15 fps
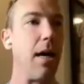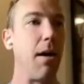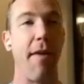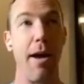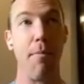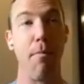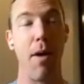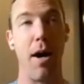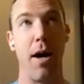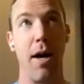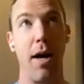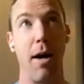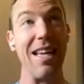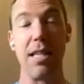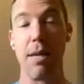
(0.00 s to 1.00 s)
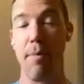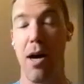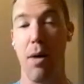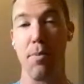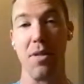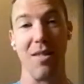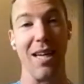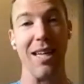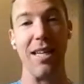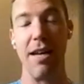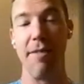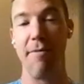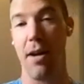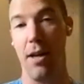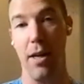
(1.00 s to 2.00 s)
So I find magnesium helps
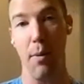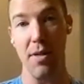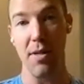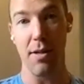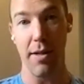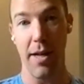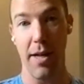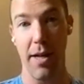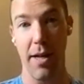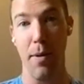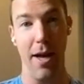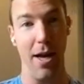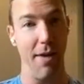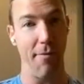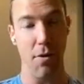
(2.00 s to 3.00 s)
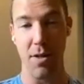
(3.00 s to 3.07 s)
significantly with sleep.